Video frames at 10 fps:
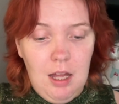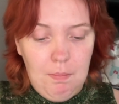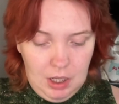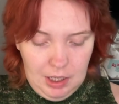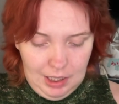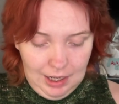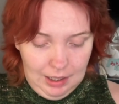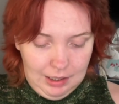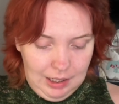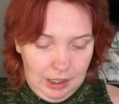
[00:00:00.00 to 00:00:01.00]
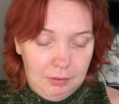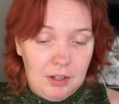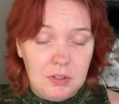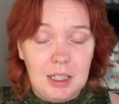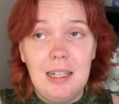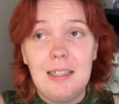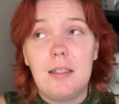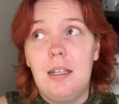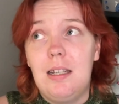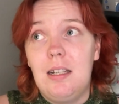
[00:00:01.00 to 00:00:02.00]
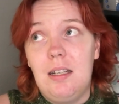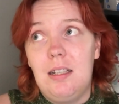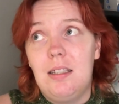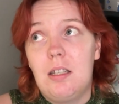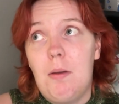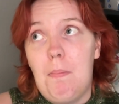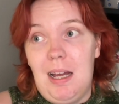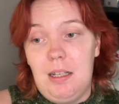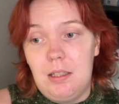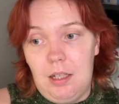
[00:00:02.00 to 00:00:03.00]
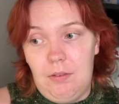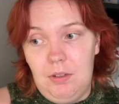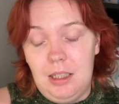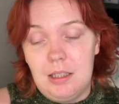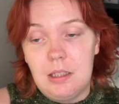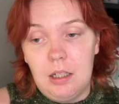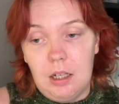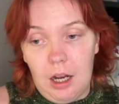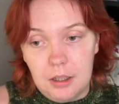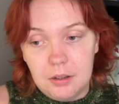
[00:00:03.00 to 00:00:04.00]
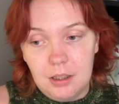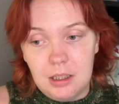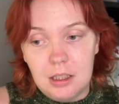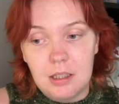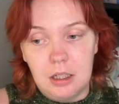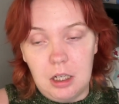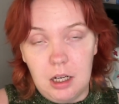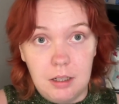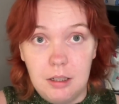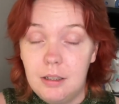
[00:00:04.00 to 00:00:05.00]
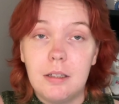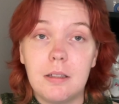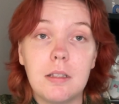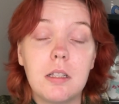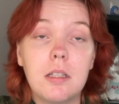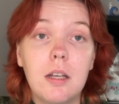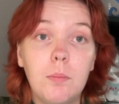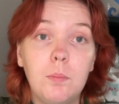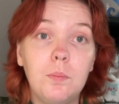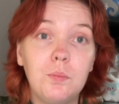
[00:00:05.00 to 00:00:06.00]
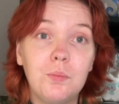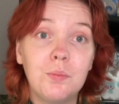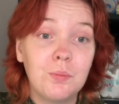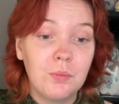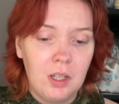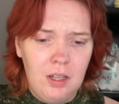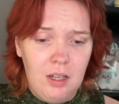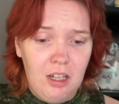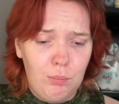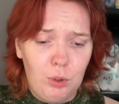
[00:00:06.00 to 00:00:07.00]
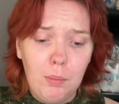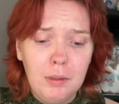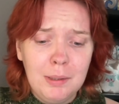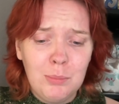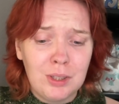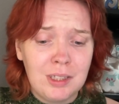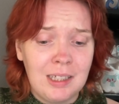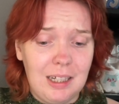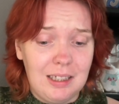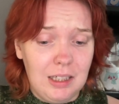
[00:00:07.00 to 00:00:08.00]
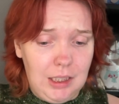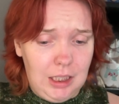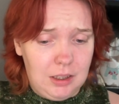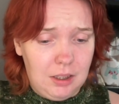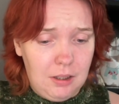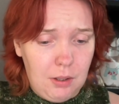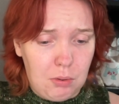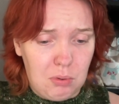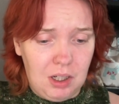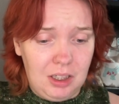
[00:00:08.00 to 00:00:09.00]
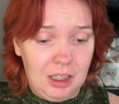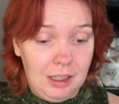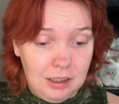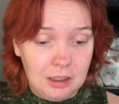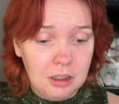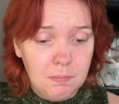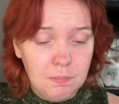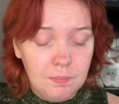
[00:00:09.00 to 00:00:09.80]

But again, 85 skeins is massive. It's a lot. It's a ton. It's probably more than I can knit throughout a year.